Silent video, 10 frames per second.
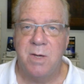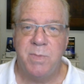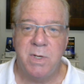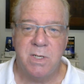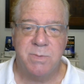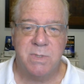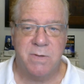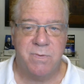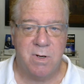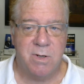Mediums
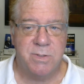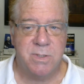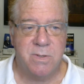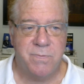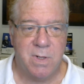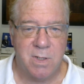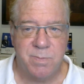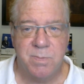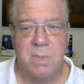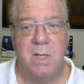have large and
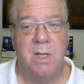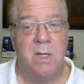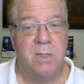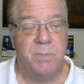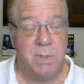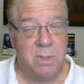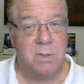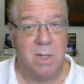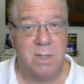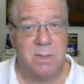developed pineal
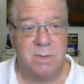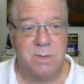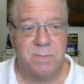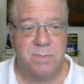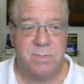glands.